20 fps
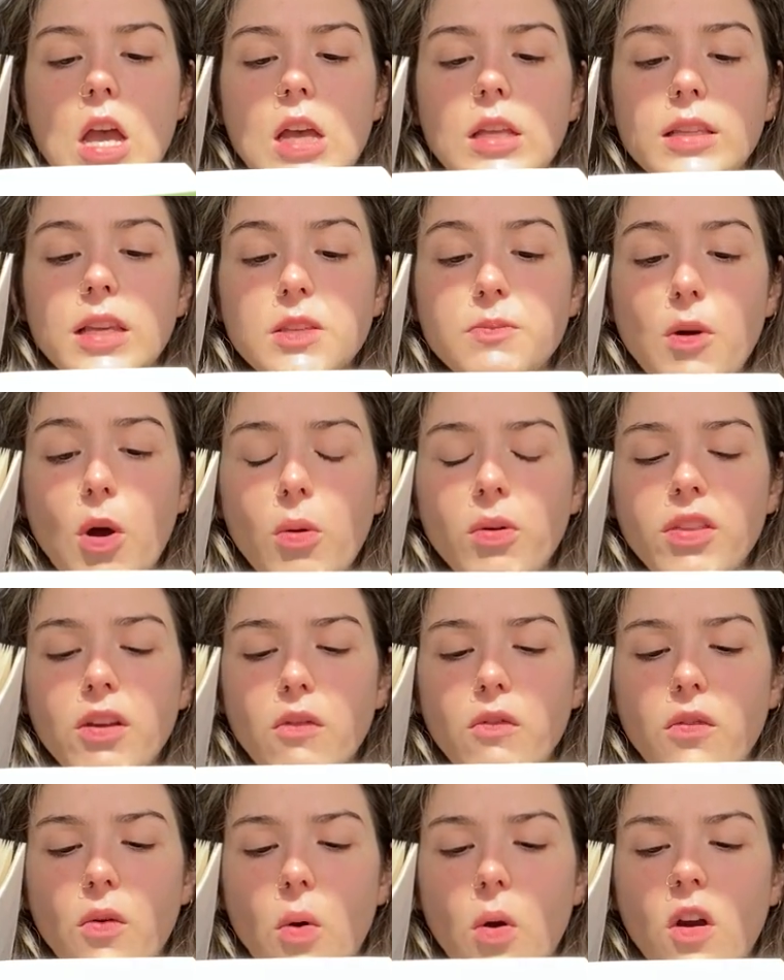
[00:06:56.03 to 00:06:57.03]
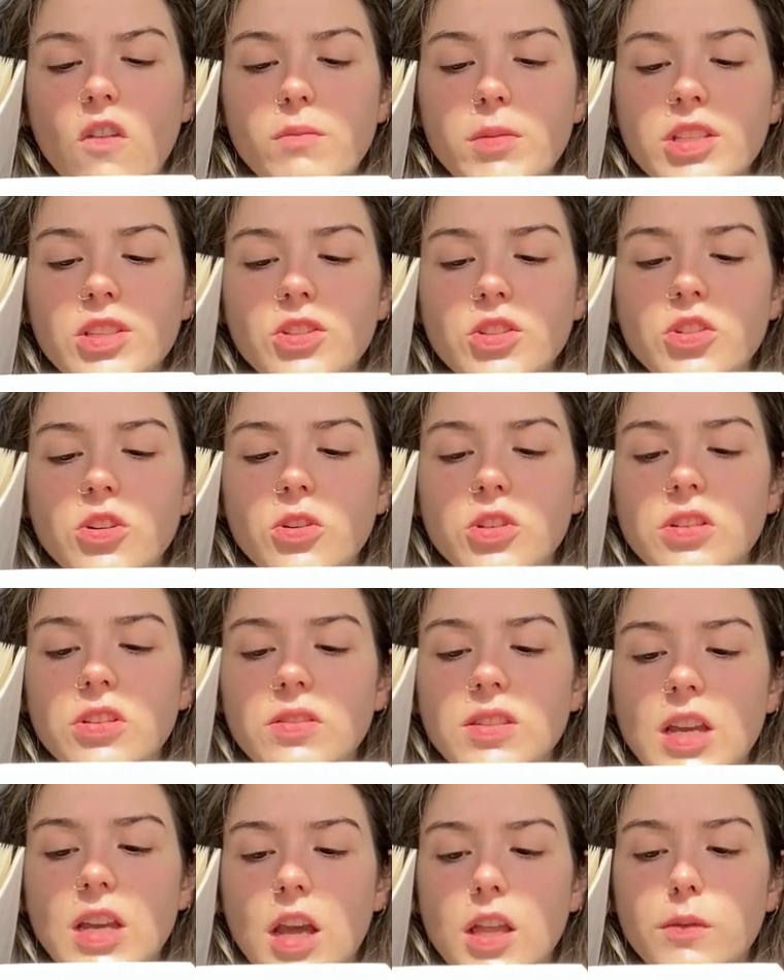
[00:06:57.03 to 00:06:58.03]
They spoke, therefore, of Mrs.
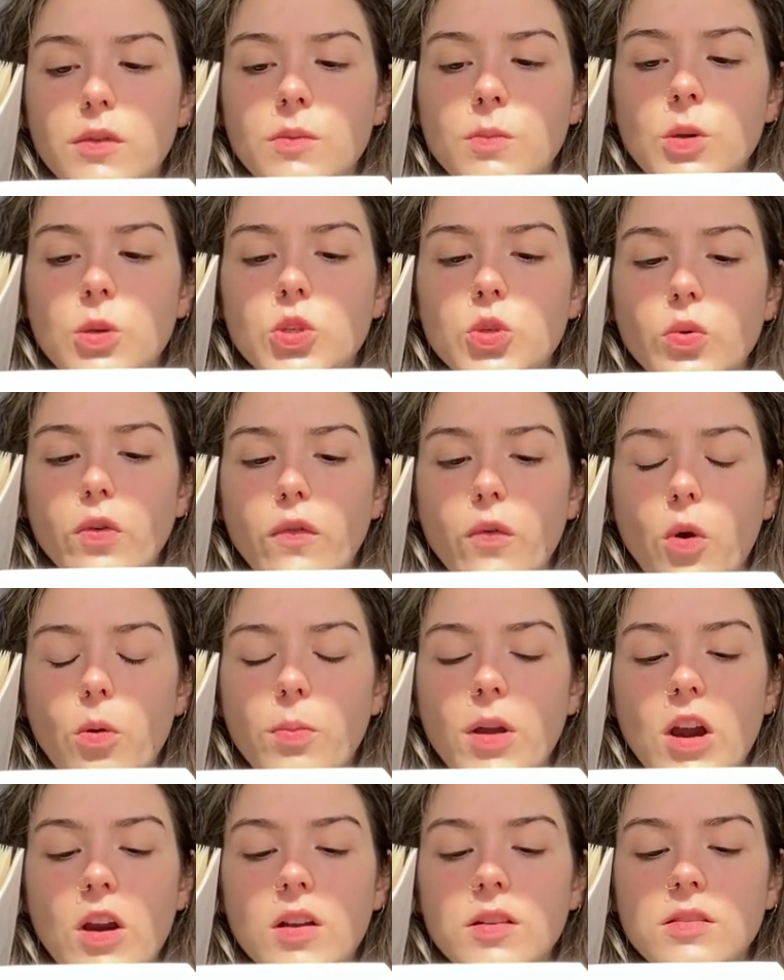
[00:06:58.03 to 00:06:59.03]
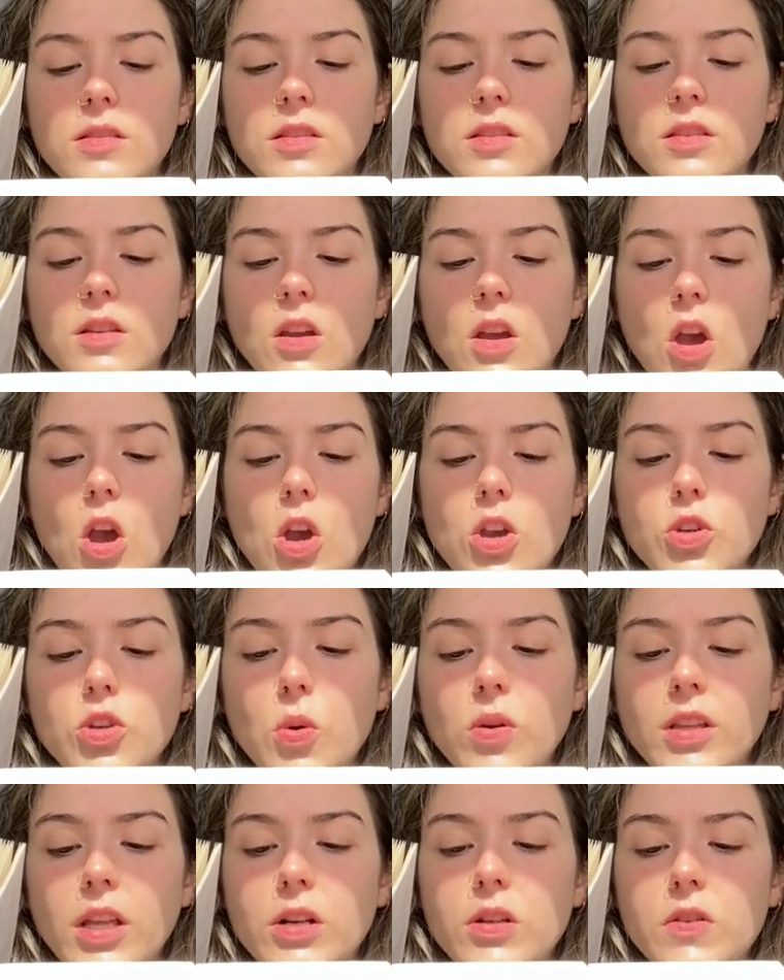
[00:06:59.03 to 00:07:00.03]
Churchill's death with mutual forbearance.
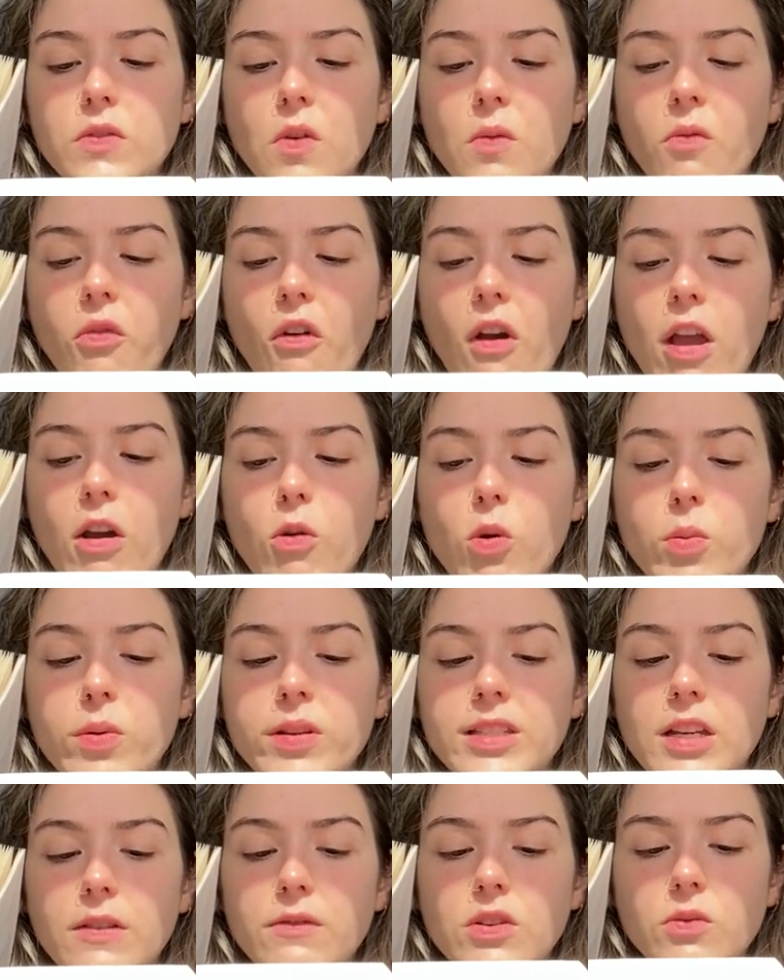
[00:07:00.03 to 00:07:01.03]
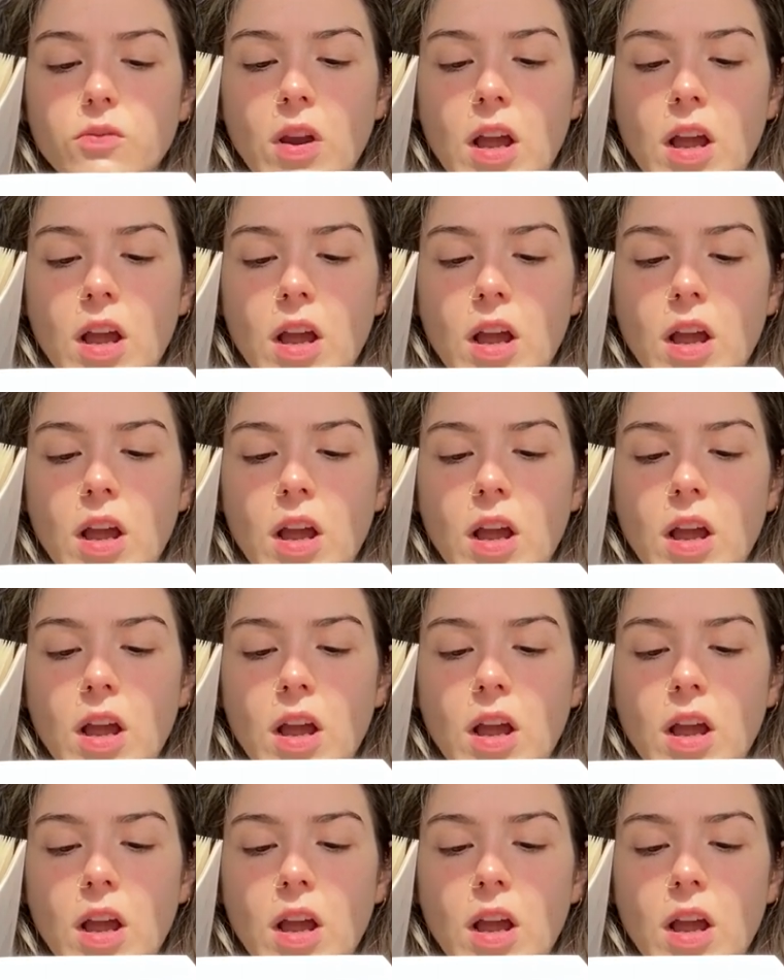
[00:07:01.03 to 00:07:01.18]
Short letters from Frank were received at